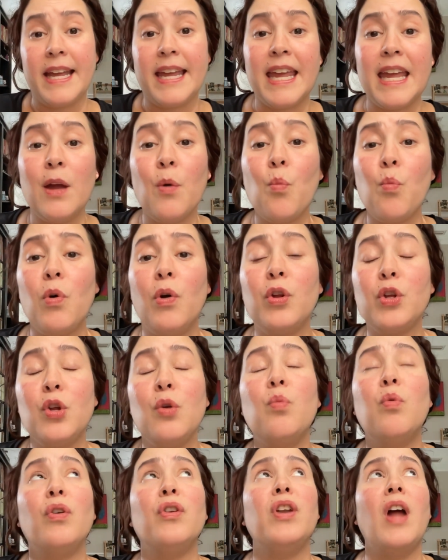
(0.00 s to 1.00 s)
You
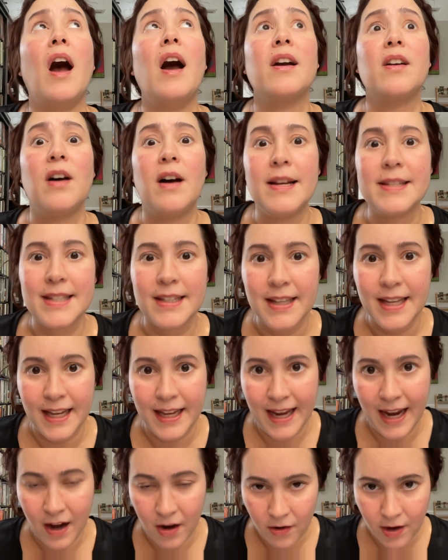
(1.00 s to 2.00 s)
will not constantly
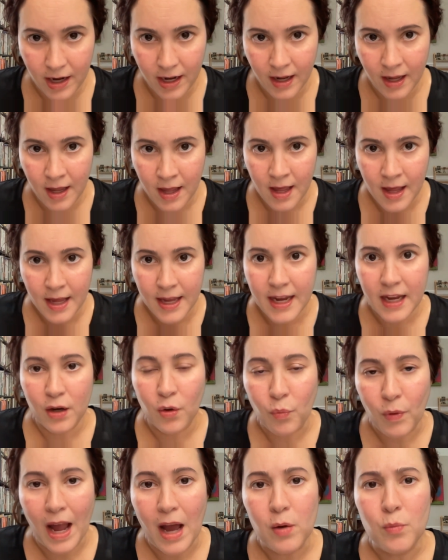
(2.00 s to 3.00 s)
carry it
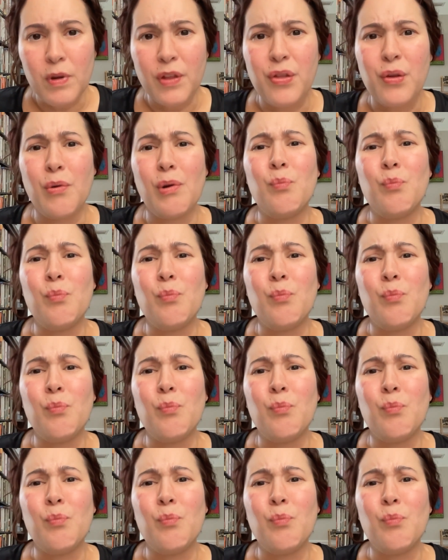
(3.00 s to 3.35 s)
around with you.